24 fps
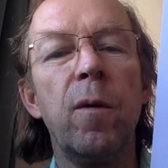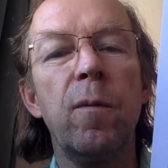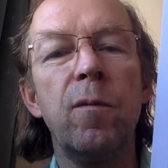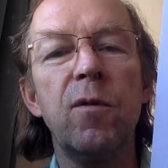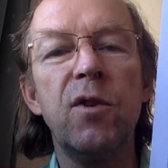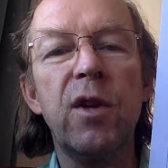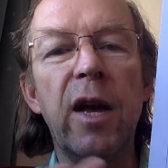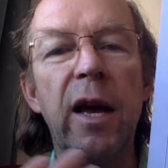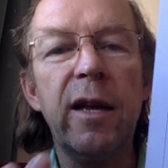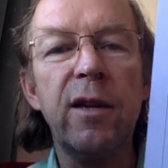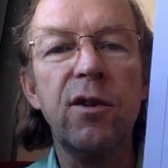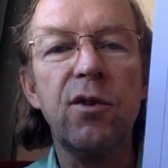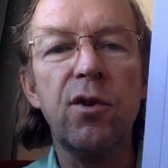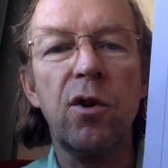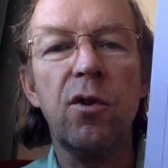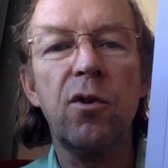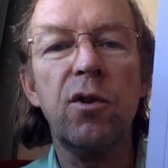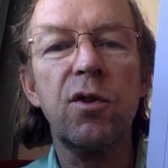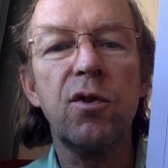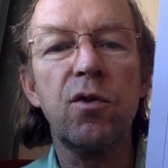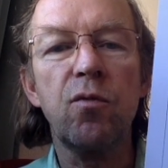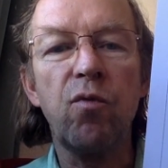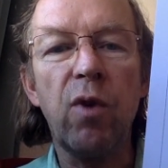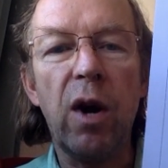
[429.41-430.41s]

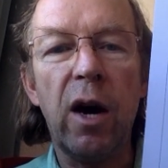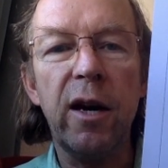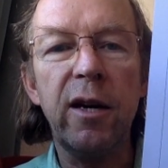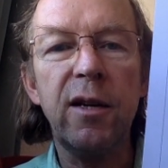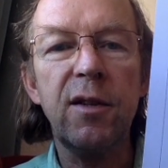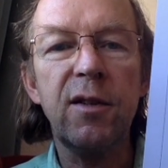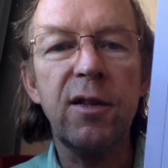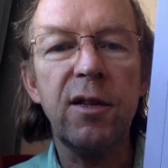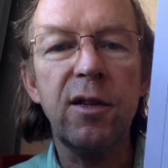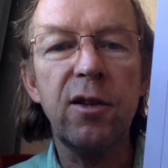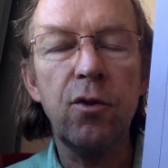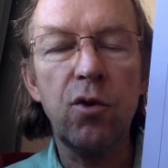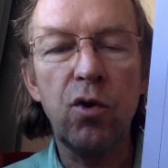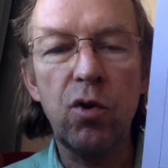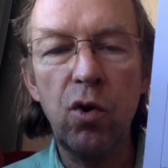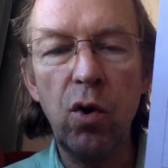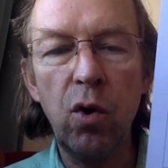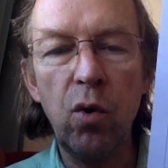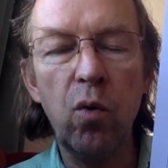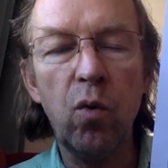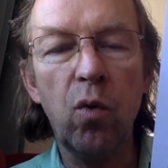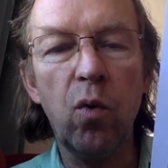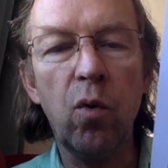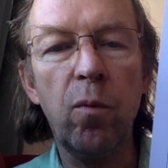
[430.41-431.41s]
dangerous rising
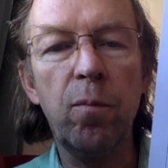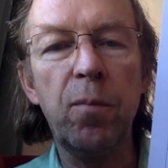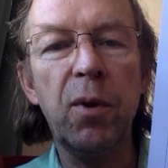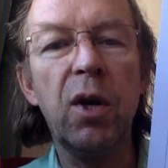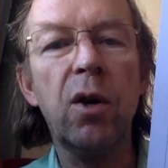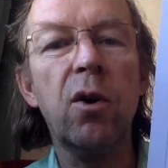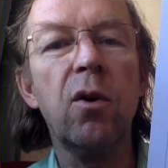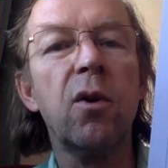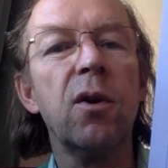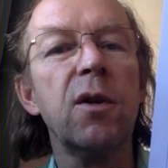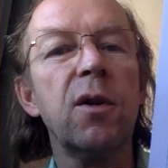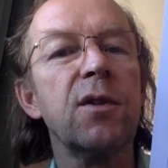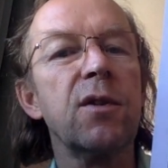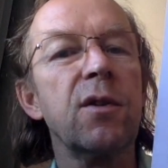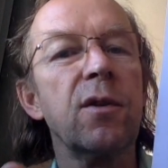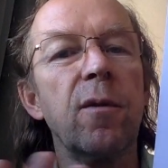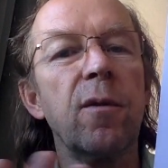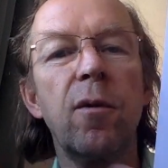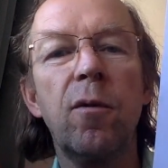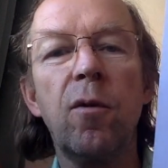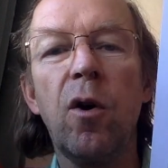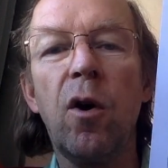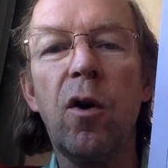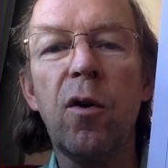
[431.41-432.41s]
too, because
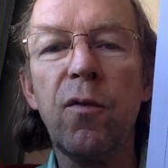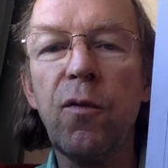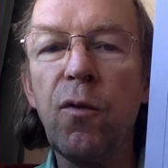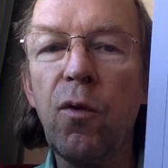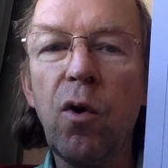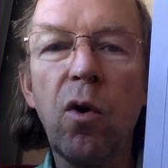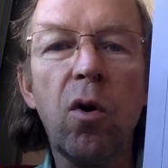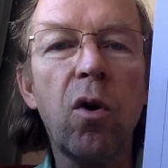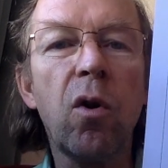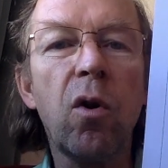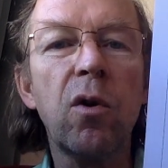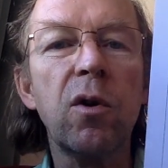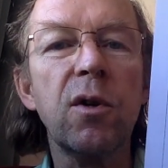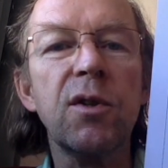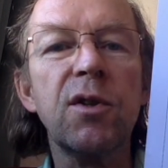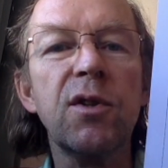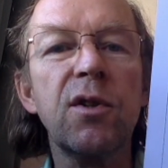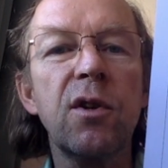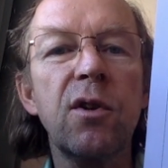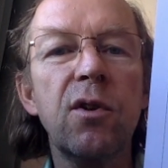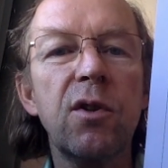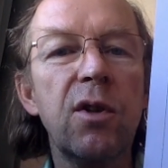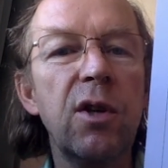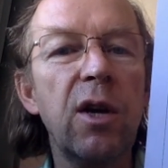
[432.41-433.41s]
of
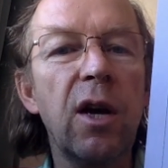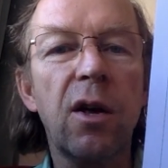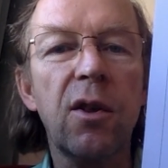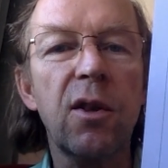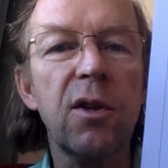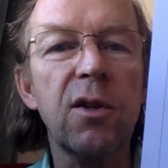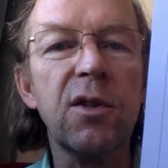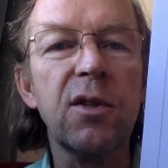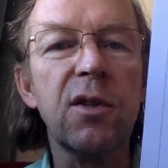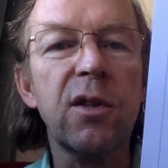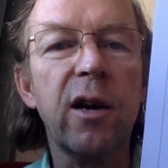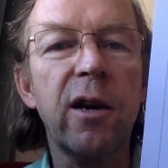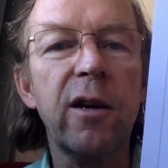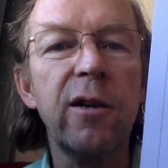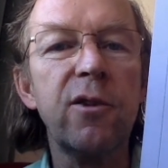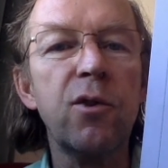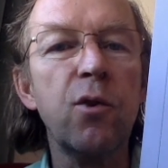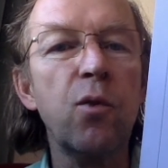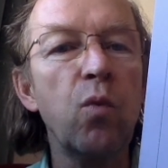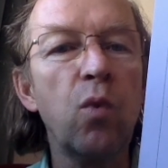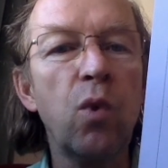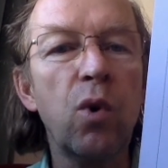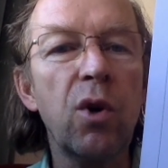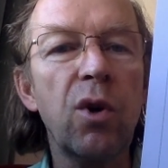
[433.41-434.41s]
course the other side
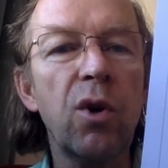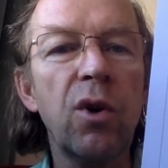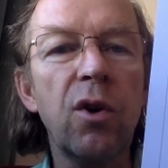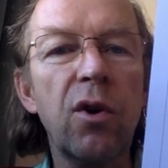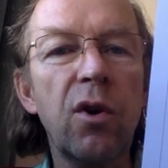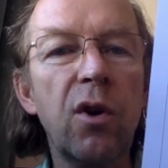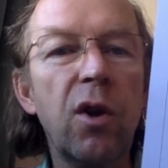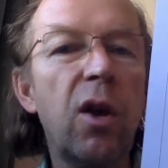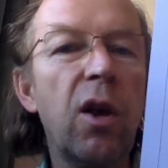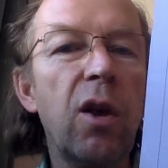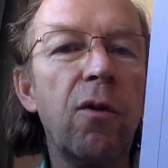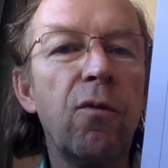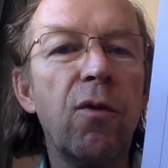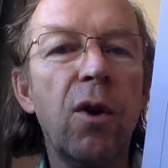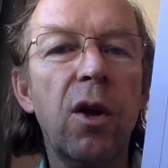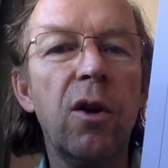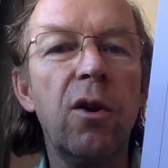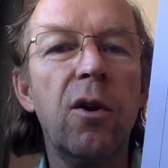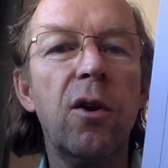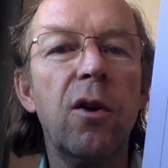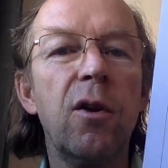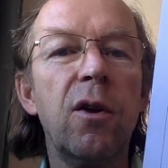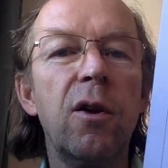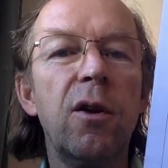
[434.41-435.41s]
wouldn't give
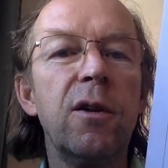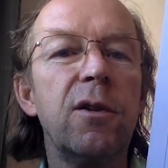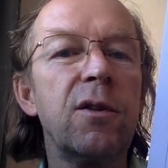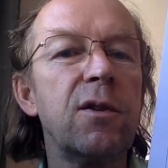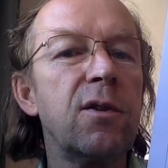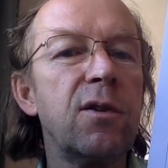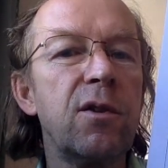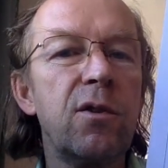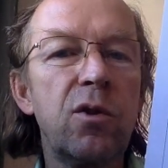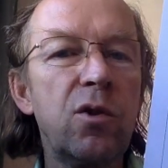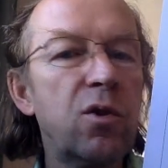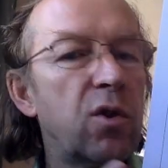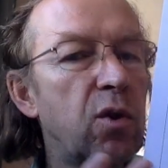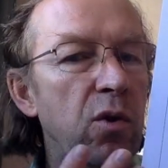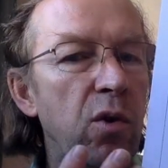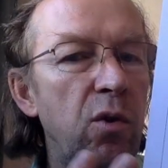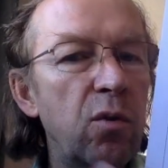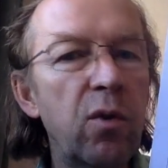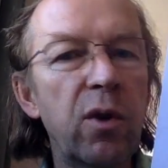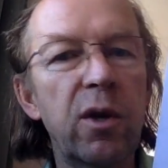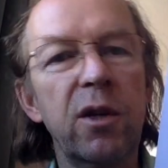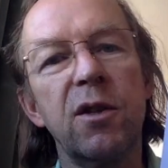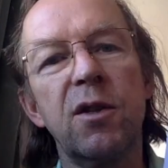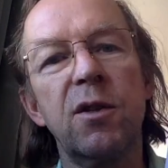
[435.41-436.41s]
in. It's
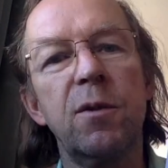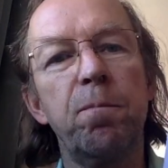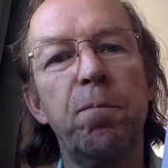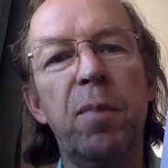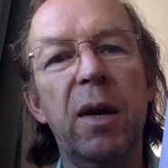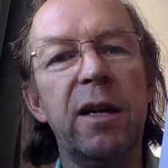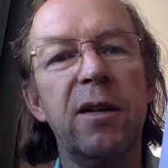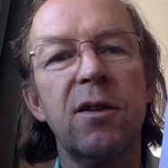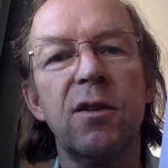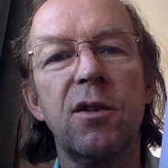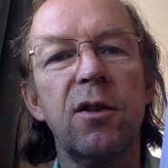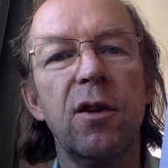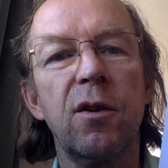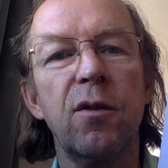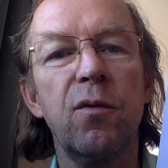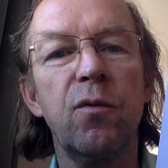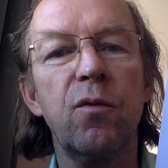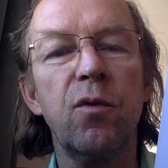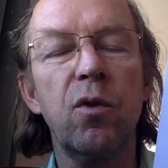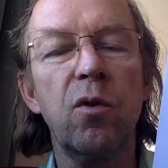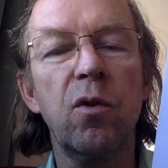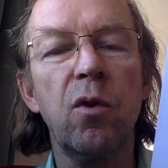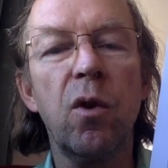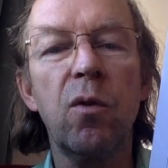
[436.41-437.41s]
too expensive,
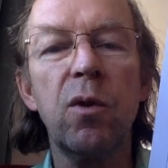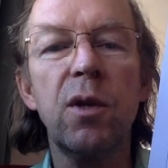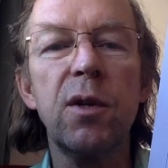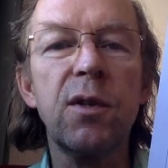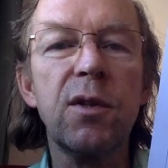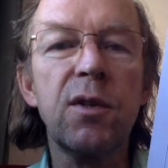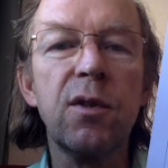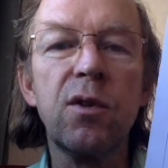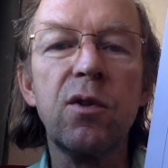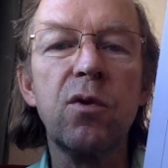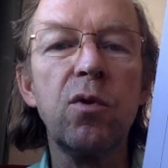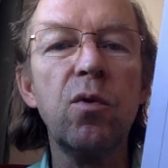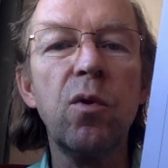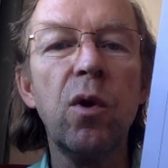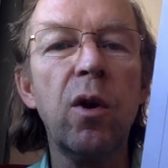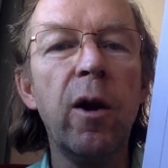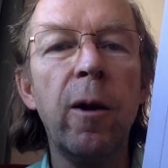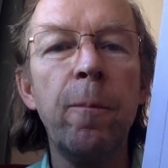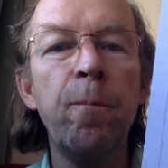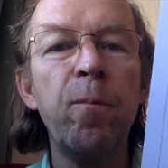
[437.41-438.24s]
you know, it's too